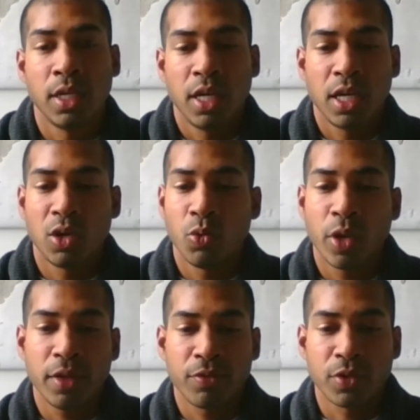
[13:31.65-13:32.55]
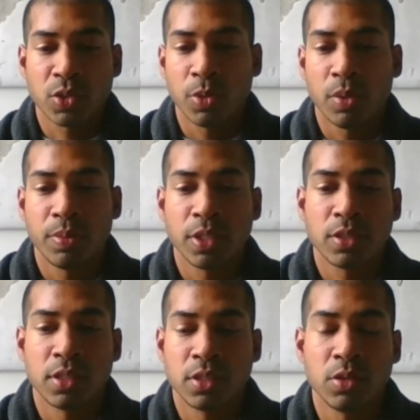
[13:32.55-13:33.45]
and a way for small
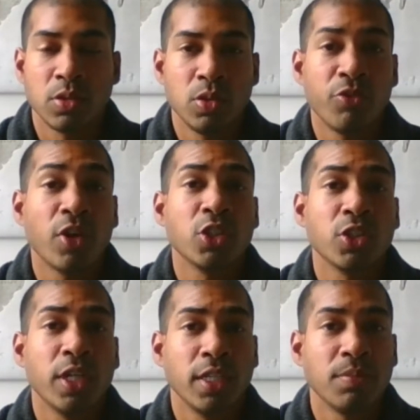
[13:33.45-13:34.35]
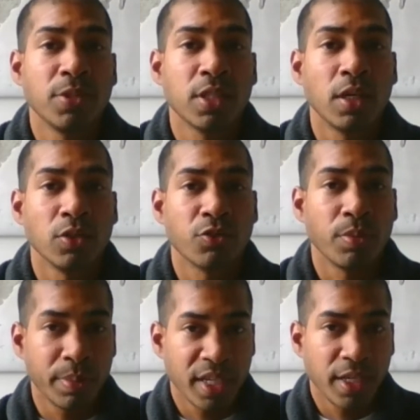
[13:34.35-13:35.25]
businesses to differentiate themselves
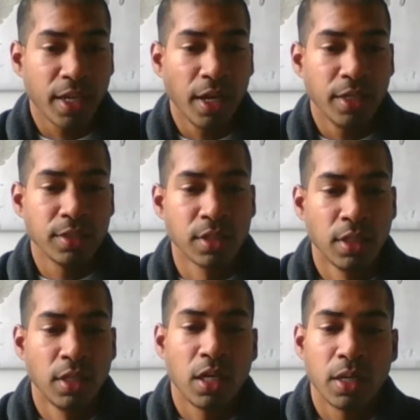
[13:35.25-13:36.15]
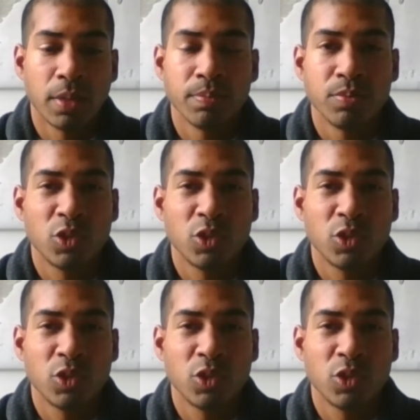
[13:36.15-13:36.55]
from big guys.